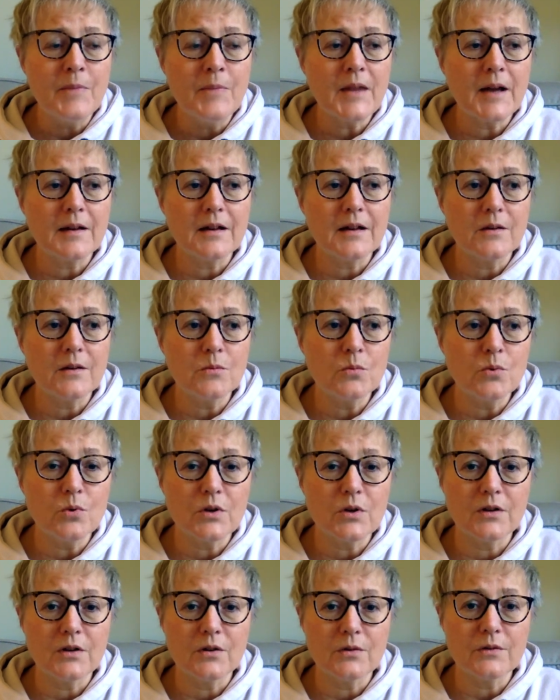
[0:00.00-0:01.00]
I'm going to
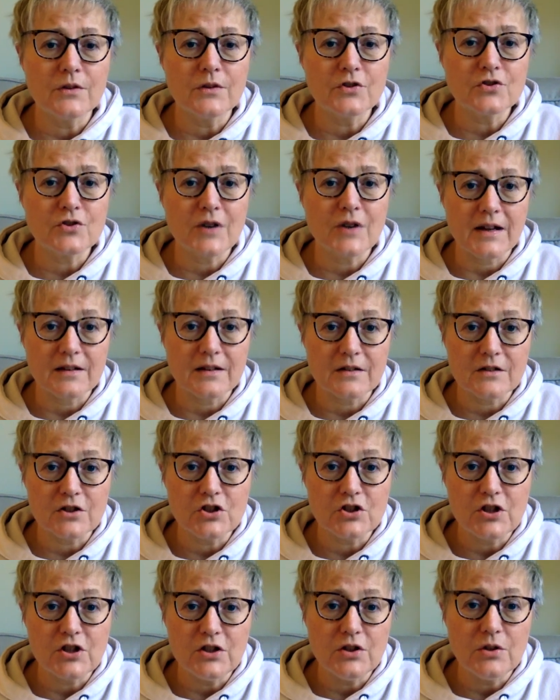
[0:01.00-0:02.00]
walk along the tracks
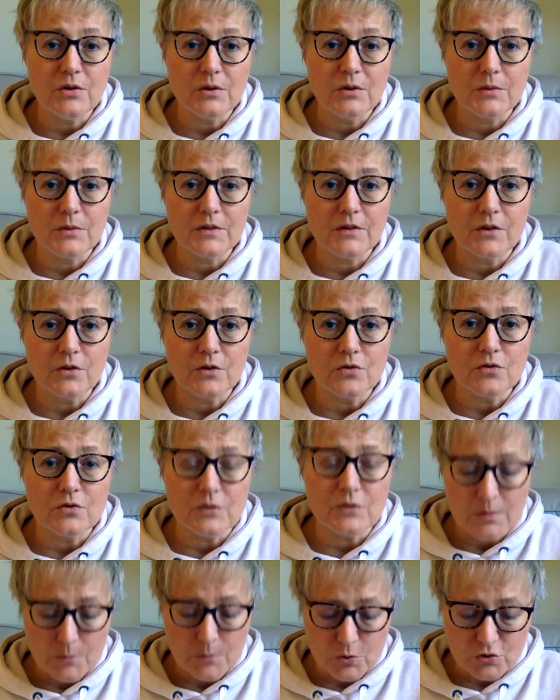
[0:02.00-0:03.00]
because she knew there was no,
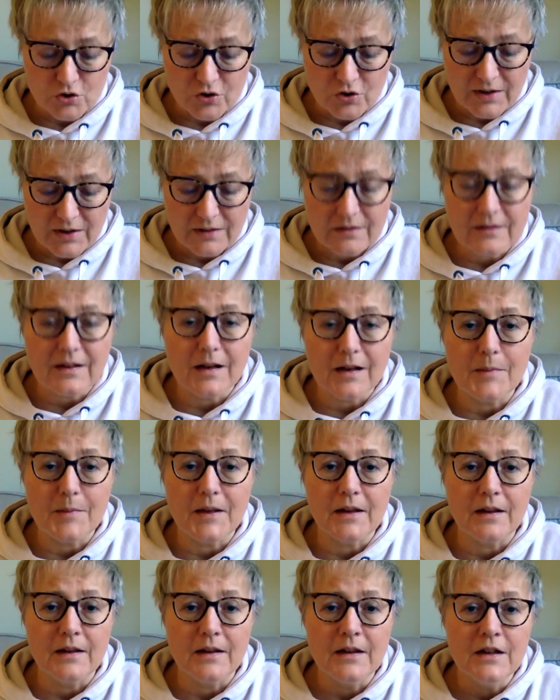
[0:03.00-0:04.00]
no more trains
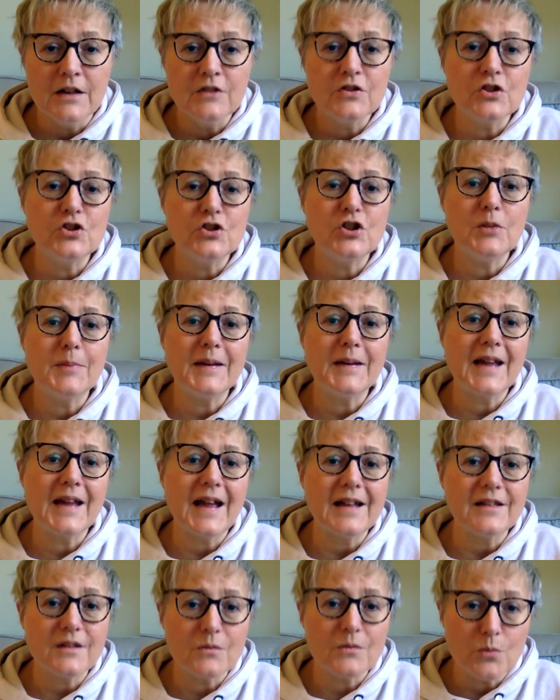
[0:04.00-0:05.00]
coming. So she
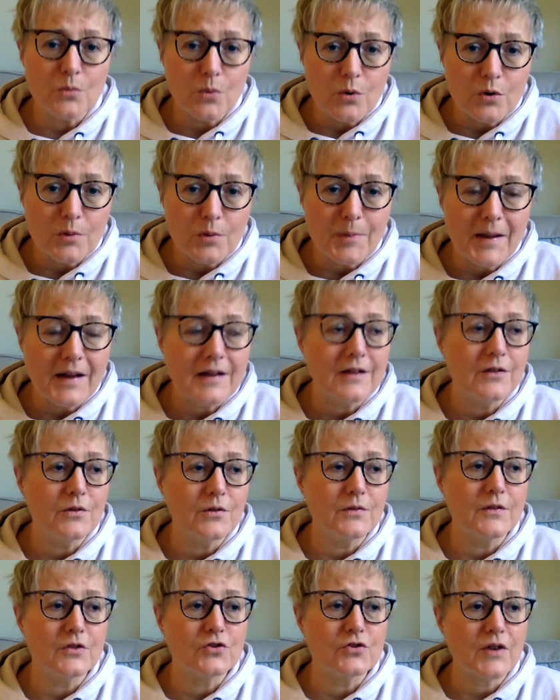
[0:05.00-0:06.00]
began to walk back
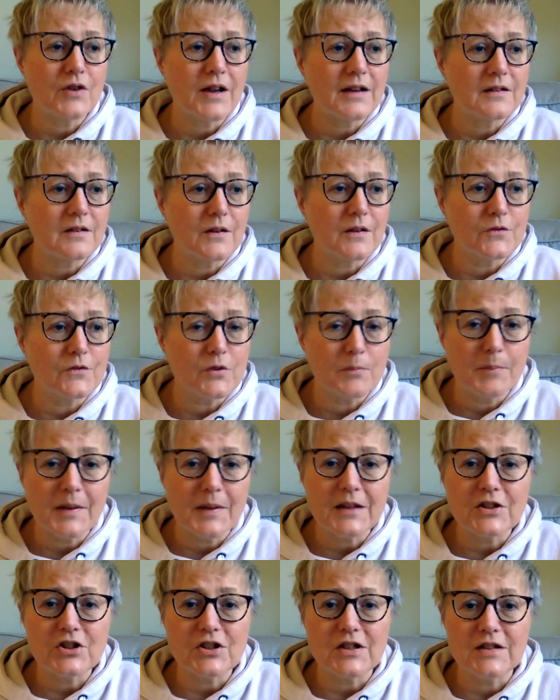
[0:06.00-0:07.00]
along the tracks. After a
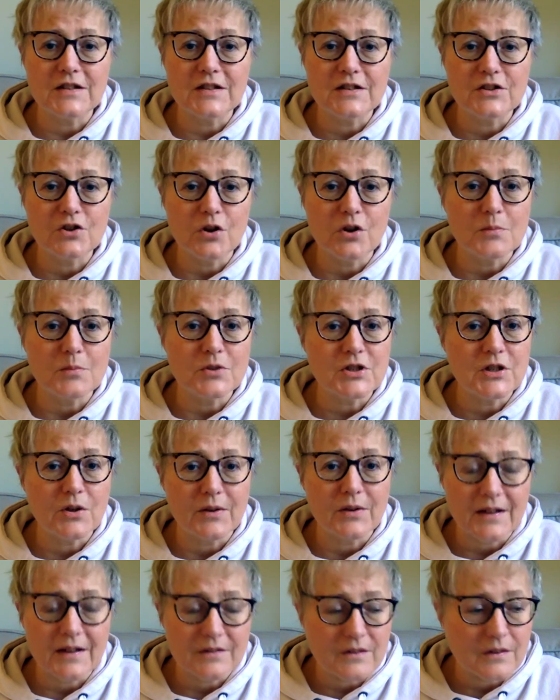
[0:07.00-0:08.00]
bit, she stopped. She
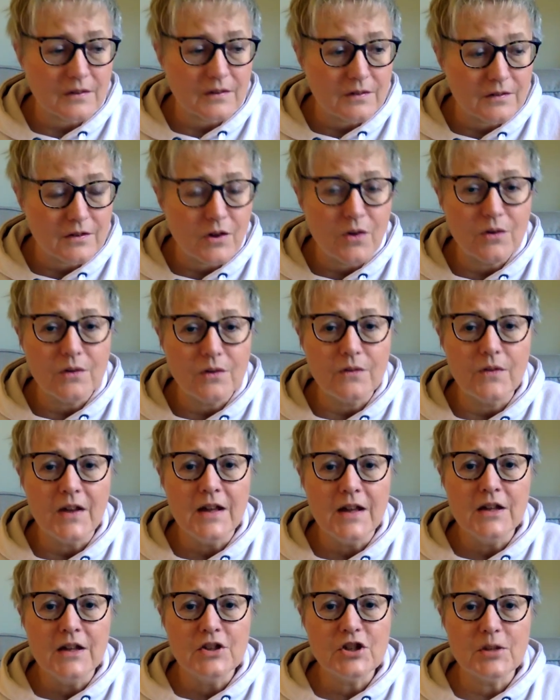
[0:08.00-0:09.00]
got out her stove.
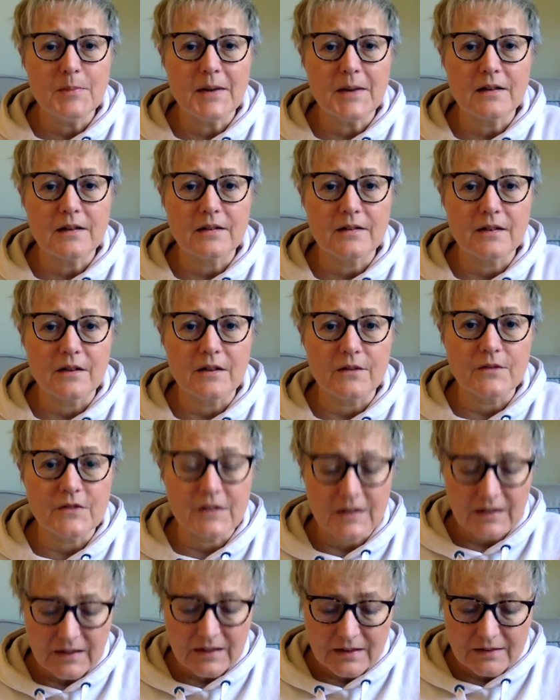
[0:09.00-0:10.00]
She made herself
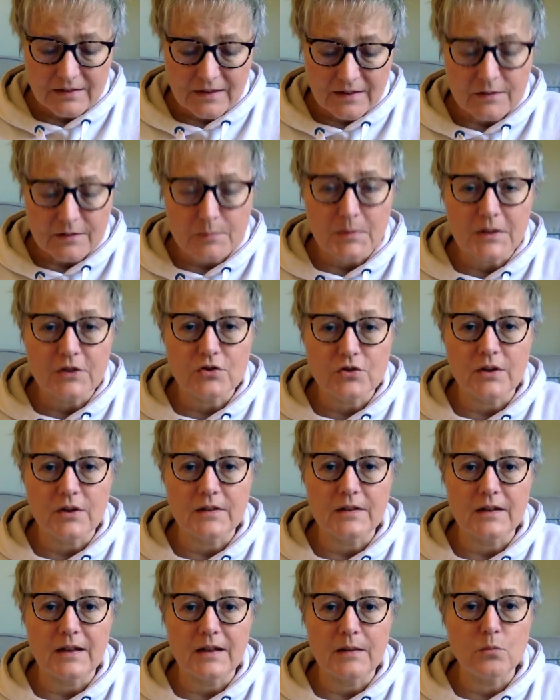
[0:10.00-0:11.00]
tea, desperately trying
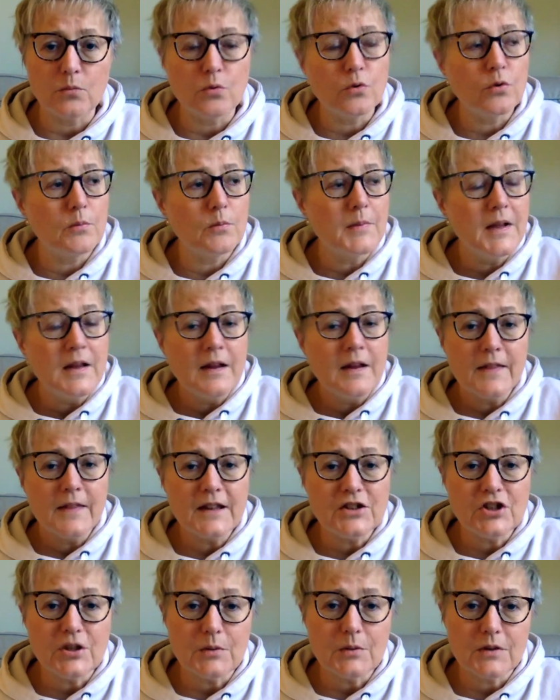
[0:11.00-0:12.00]
to keep warm.
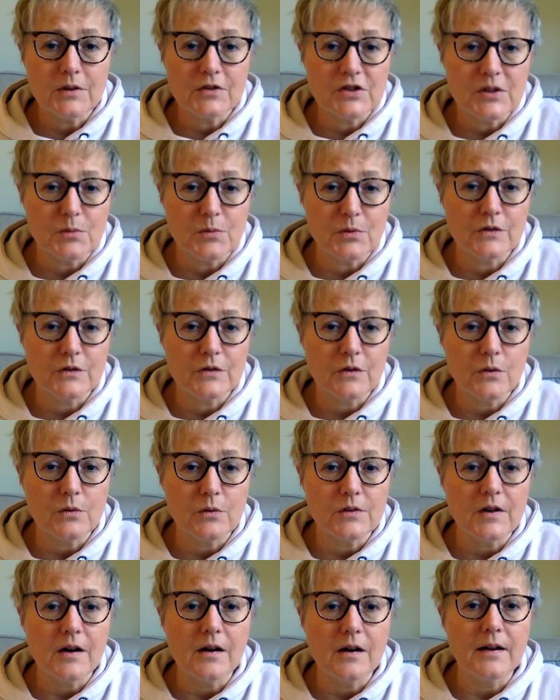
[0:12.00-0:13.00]
Then she realized she was so
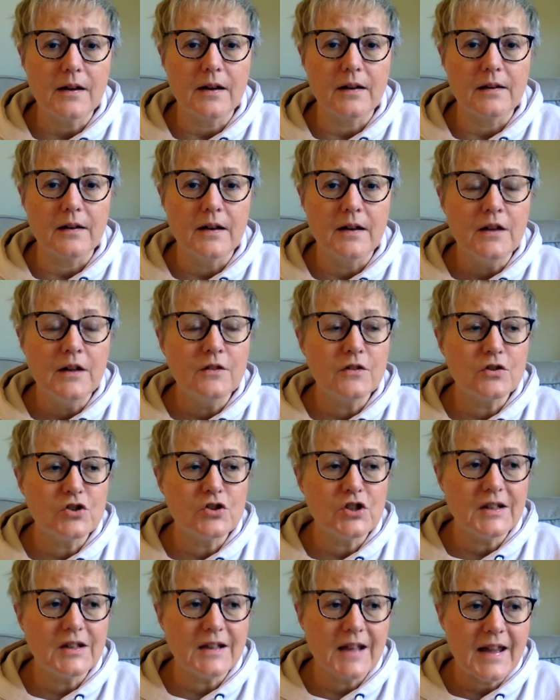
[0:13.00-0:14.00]
tired. So
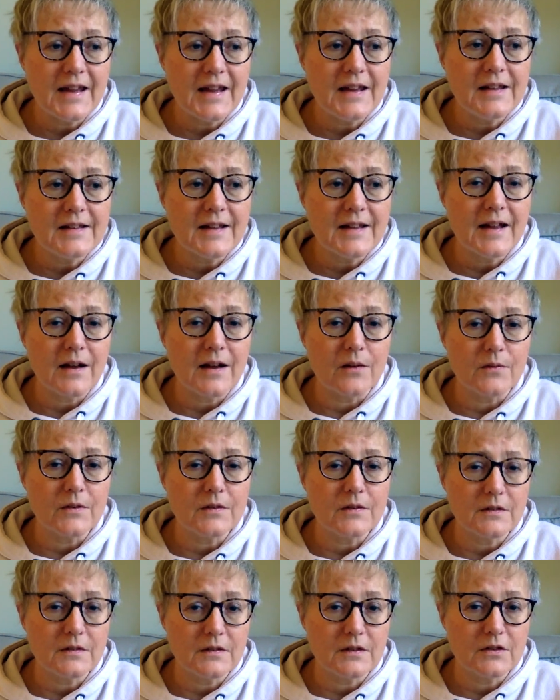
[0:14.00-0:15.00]
she lay down,
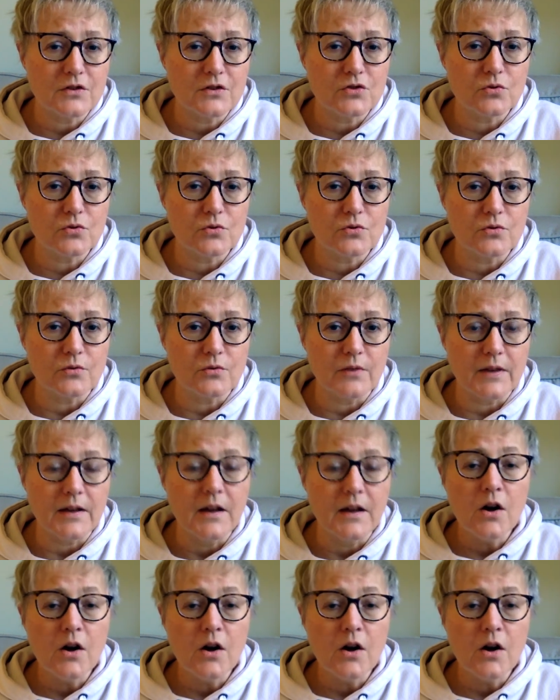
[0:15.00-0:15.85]
this is extraordinary,